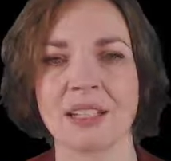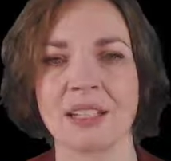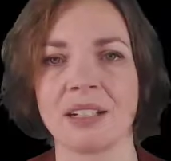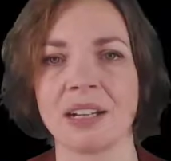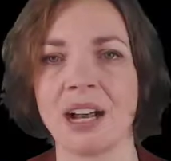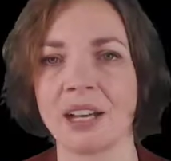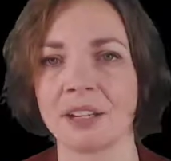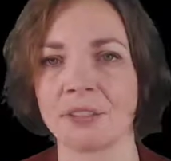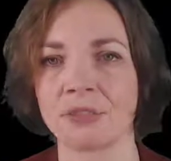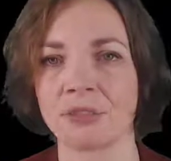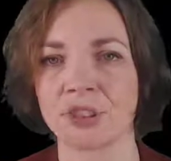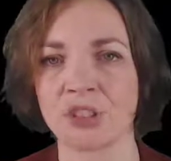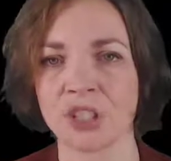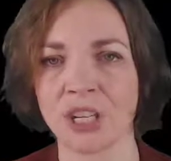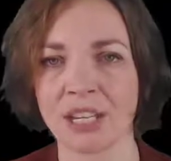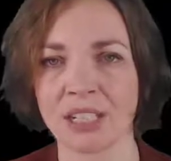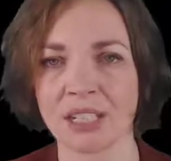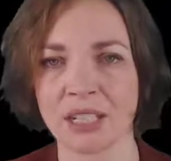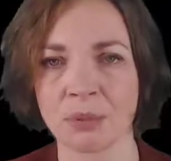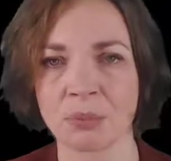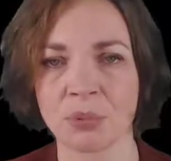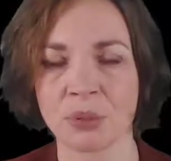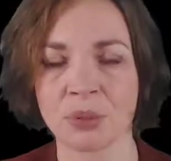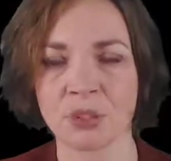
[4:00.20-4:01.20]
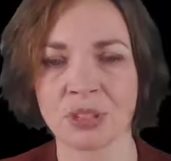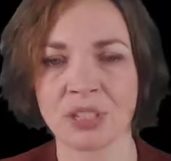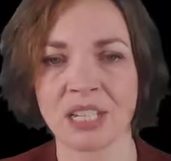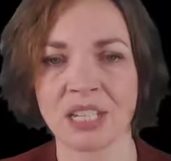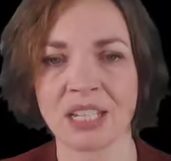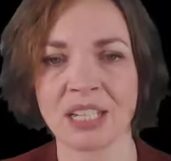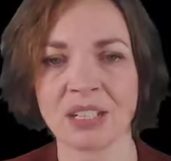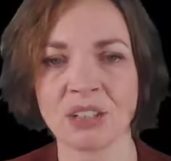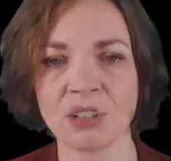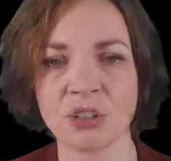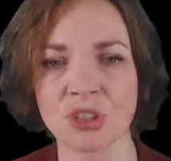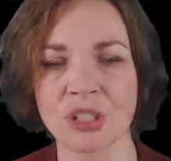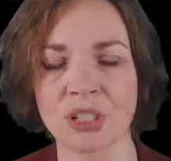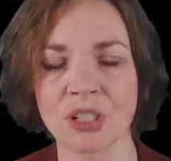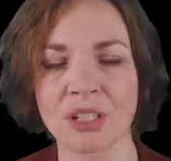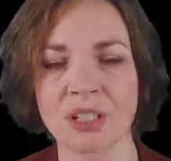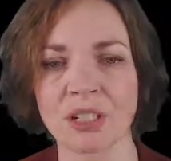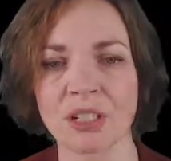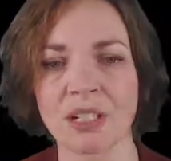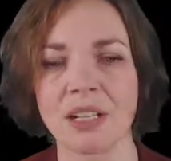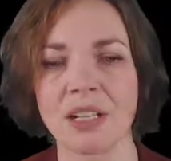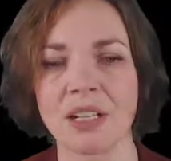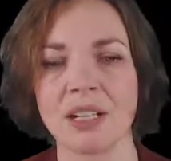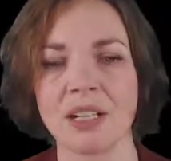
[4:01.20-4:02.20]
hydrogenic
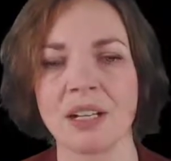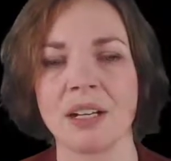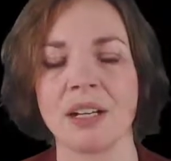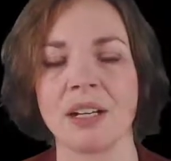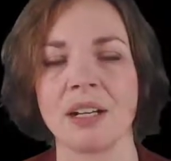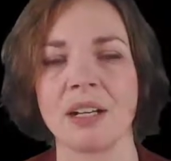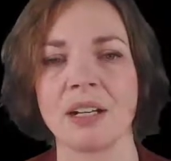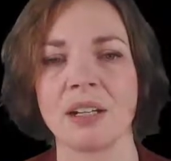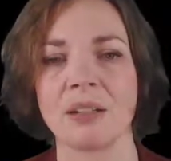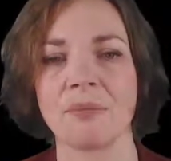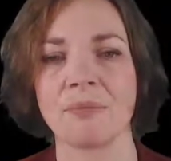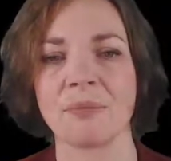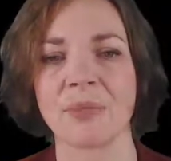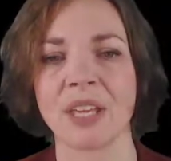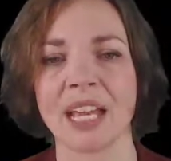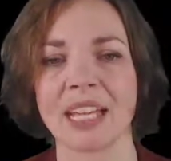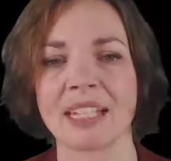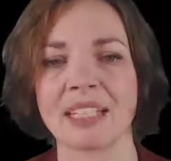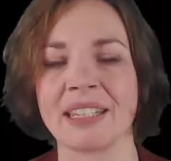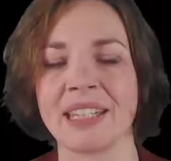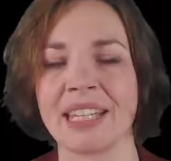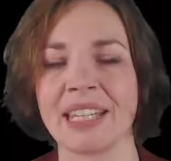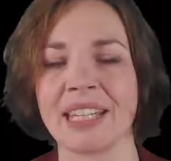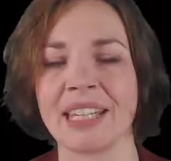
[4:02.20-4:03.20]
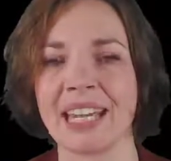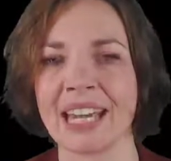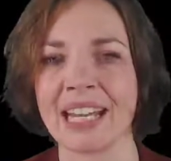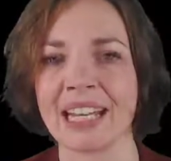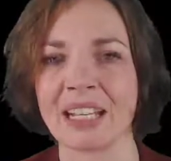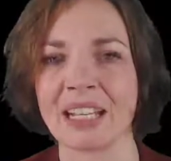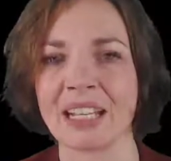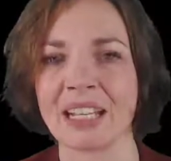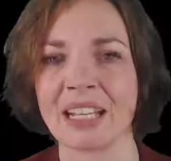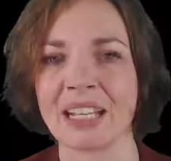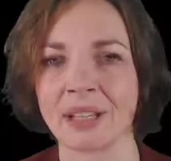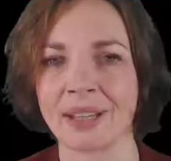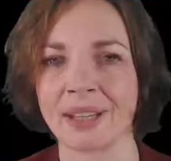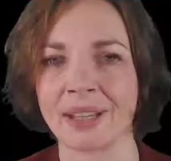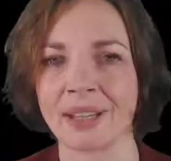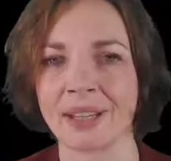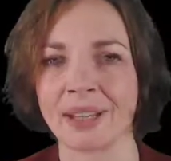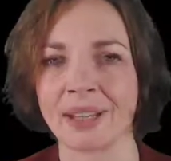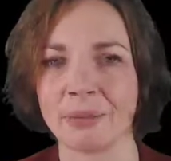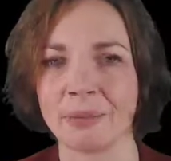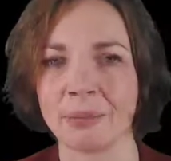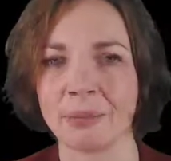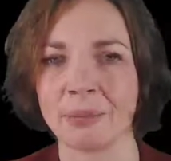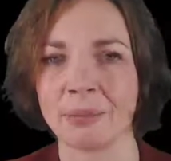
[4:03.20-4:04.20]
potential, and the electron can
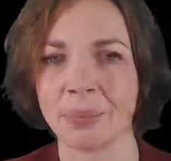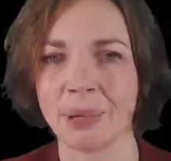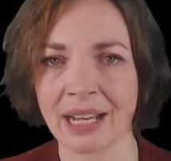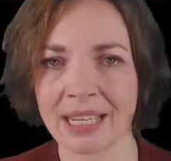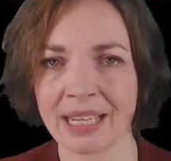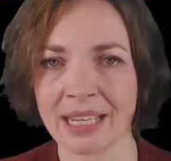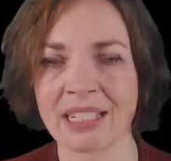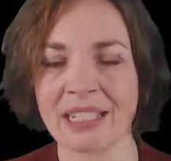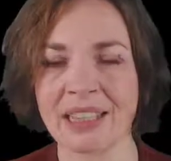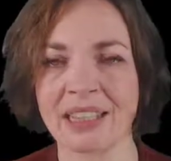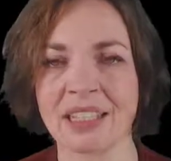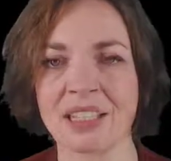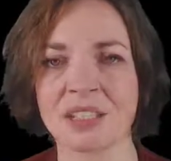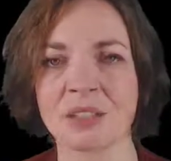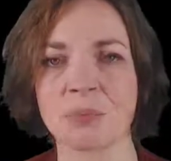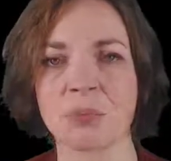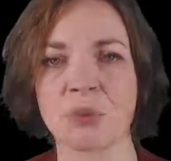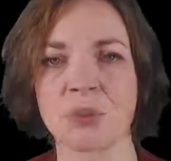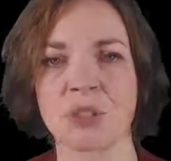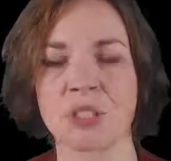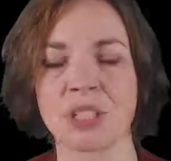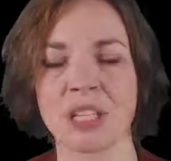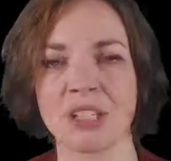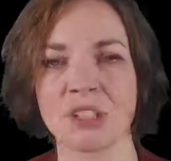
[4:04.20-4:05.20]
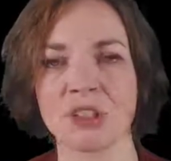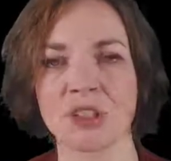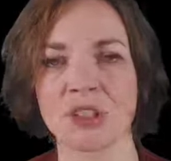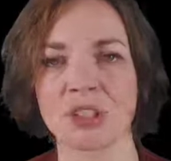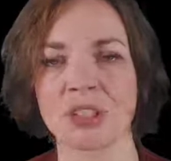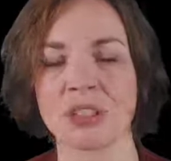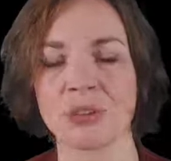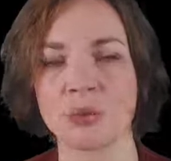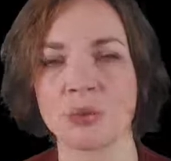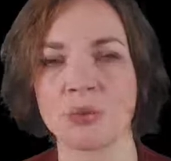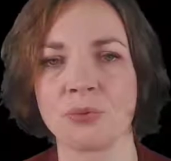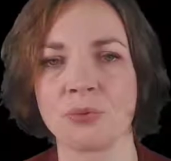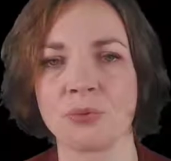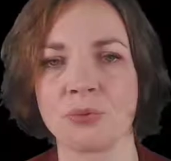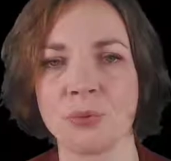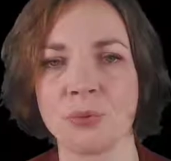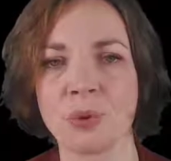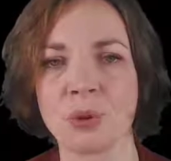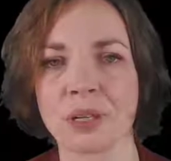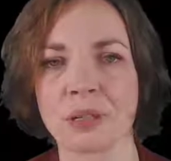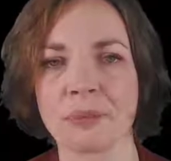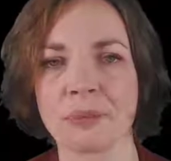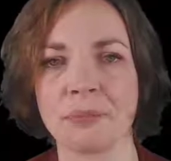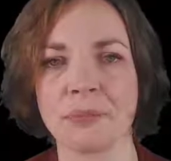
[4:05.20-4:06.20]
bind in this potential to
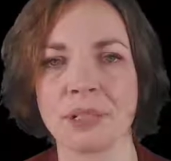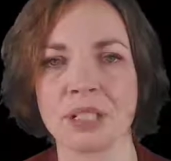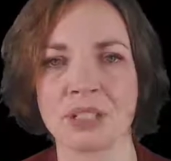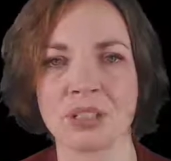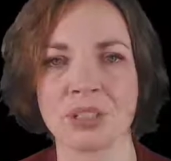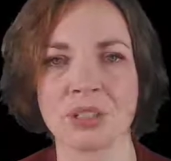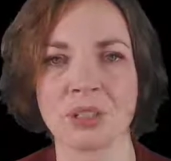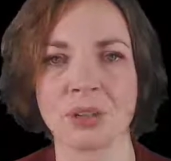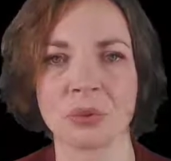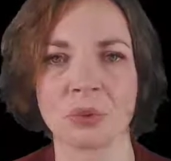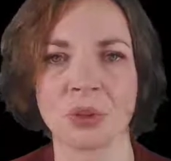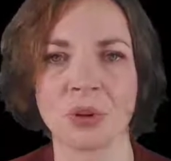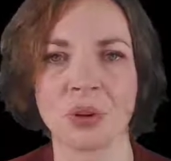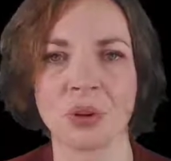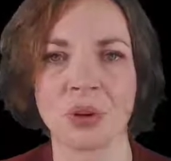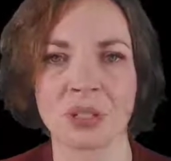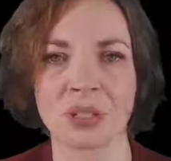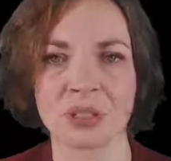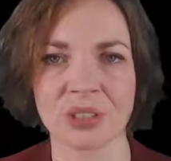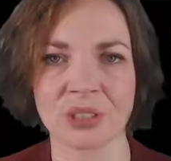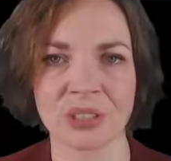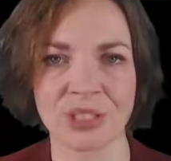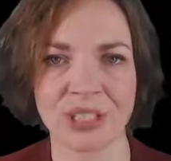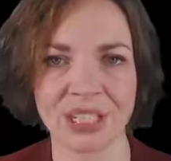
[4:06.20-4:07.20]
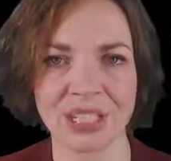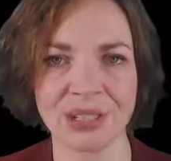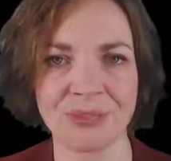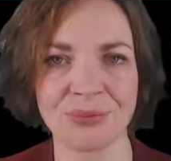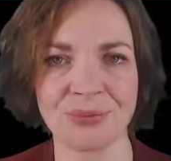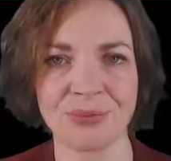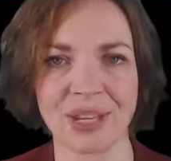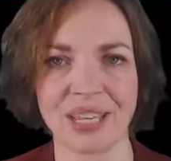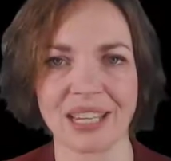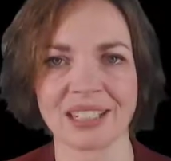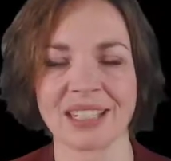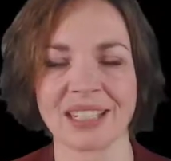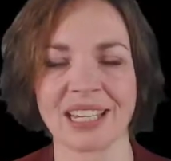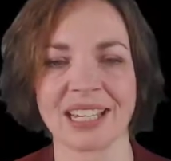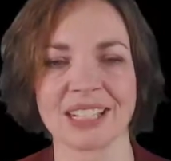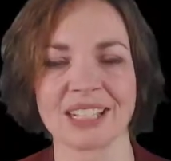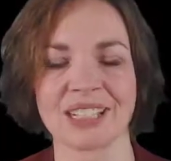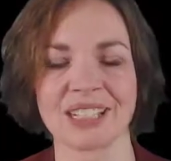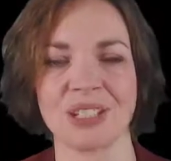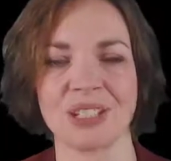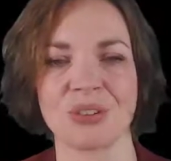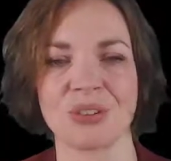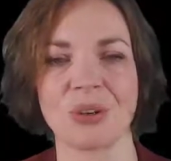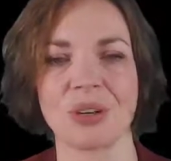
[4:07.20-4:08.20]
form a so-called defect
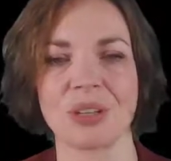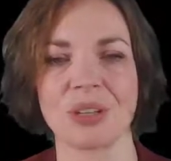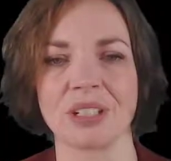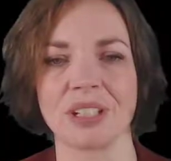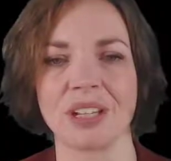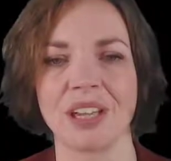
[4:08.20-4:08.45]
exciton.